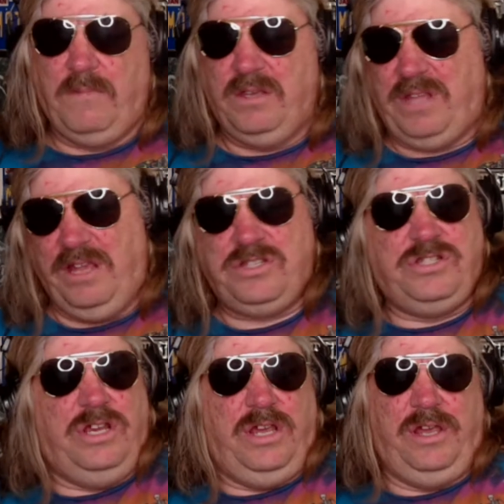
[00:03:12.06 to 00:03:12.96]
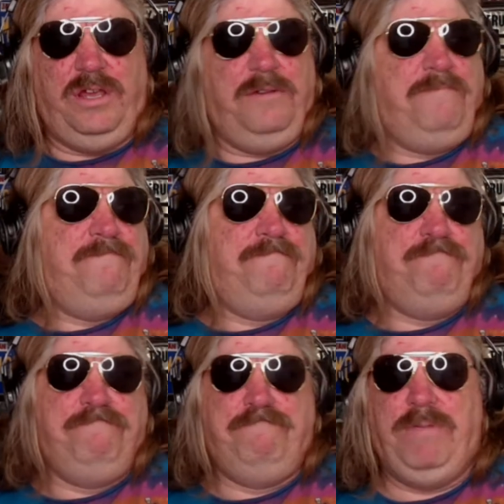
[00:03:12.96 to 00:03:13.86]
thanks to
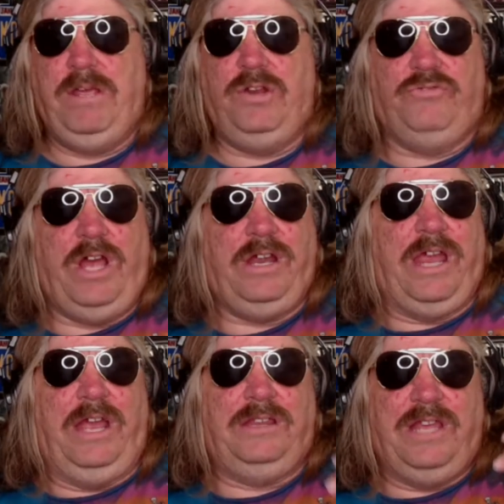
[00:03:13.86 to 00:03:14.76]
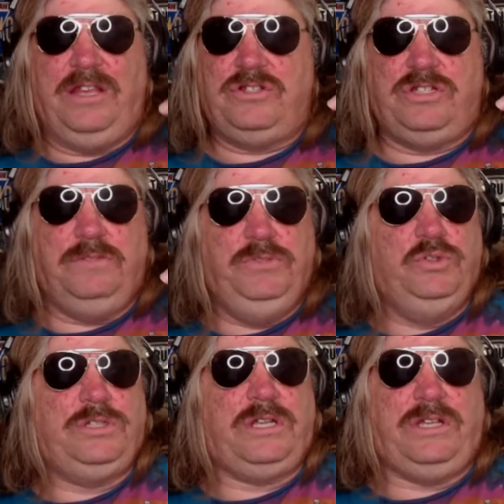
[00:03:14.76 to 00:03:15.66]
being a renegade, thanks to
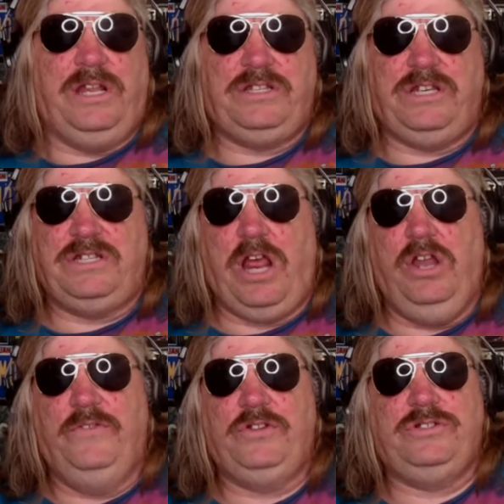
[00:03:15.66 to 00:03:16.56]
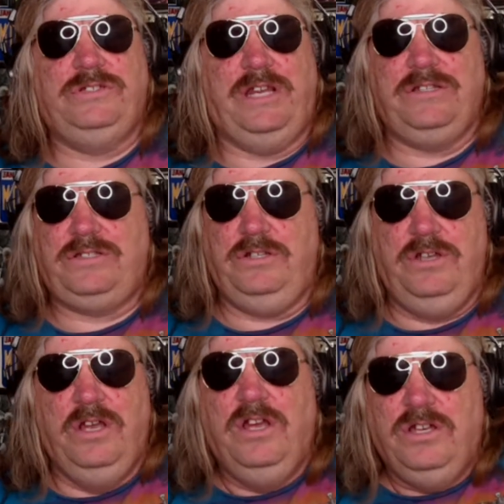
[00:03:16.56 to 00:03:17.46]
music, thanks to television, thanks to,
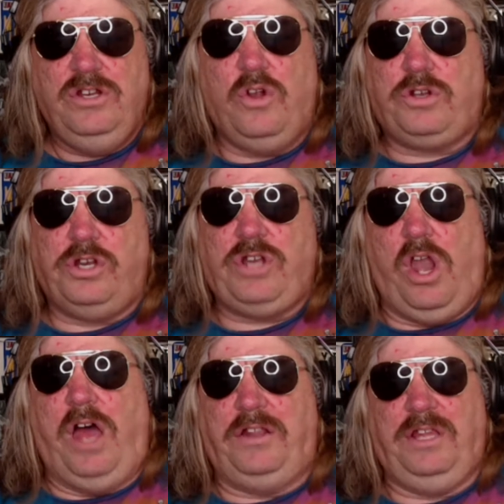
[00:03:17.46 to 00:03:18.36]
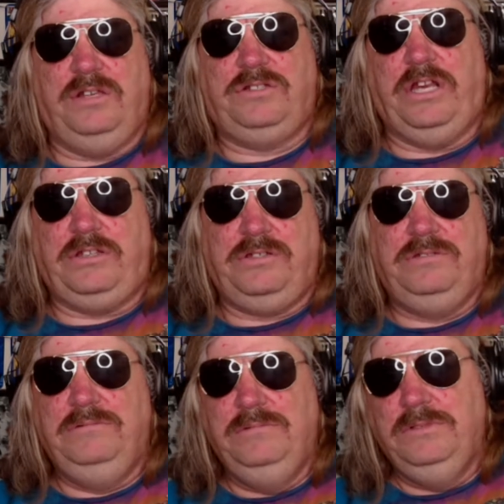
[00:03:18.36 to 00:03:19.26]
you know, there's a lot of things that,
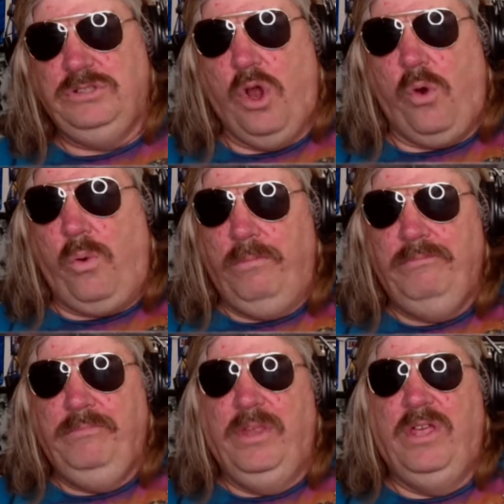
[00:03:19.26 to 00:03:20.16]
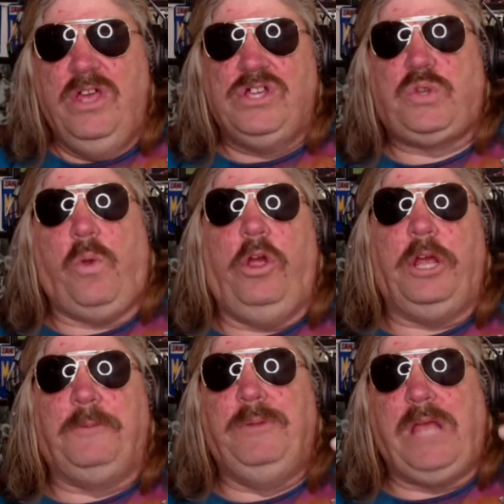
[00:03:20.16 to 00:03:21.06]
you know, swearing
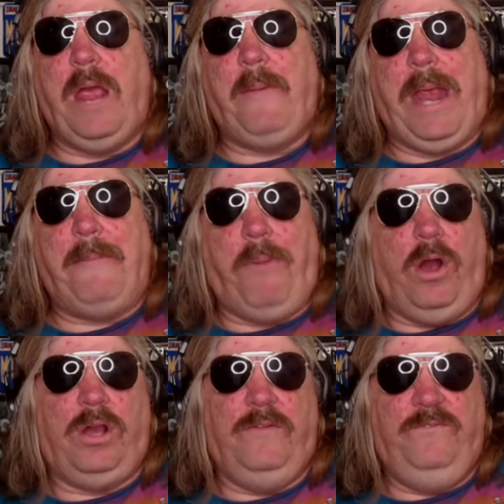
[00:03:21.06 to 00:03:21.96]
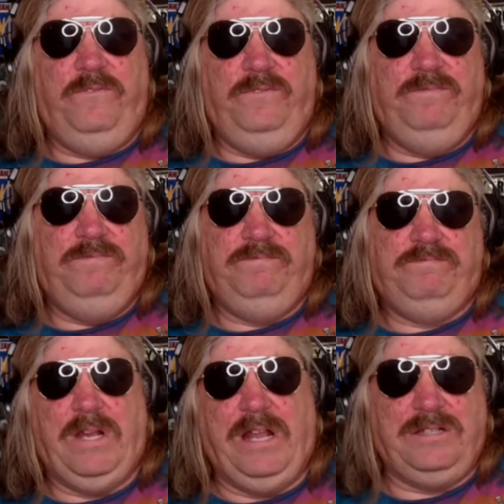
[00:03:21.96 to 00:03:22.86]
has become a part of
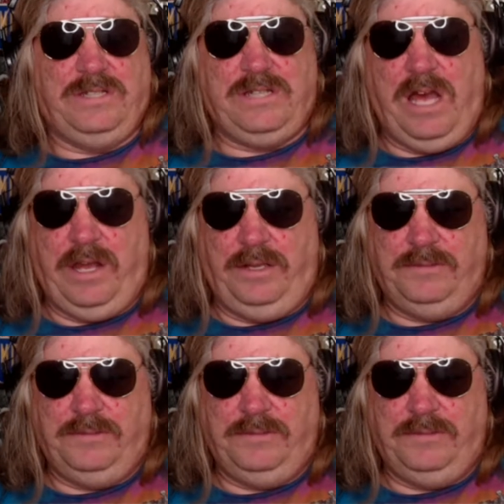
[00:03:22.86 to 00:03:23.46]
today's society.